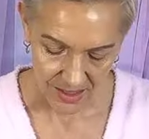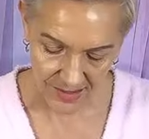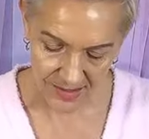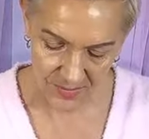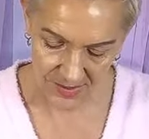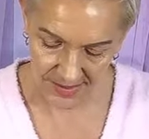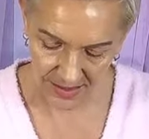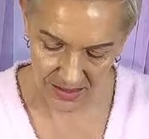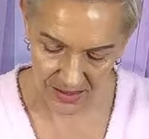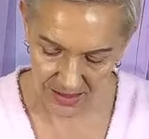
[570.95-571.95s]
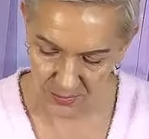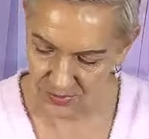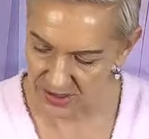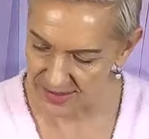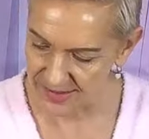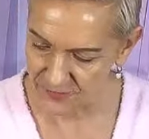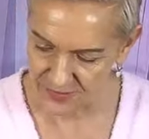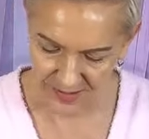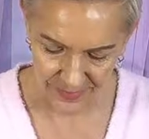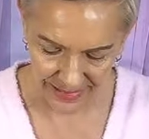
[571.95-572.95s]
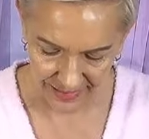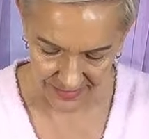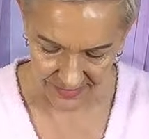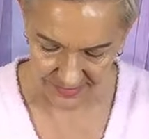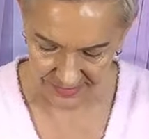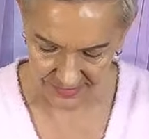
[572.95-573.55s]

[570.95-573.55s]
And Spirit's saying you need to bring yourself into balance.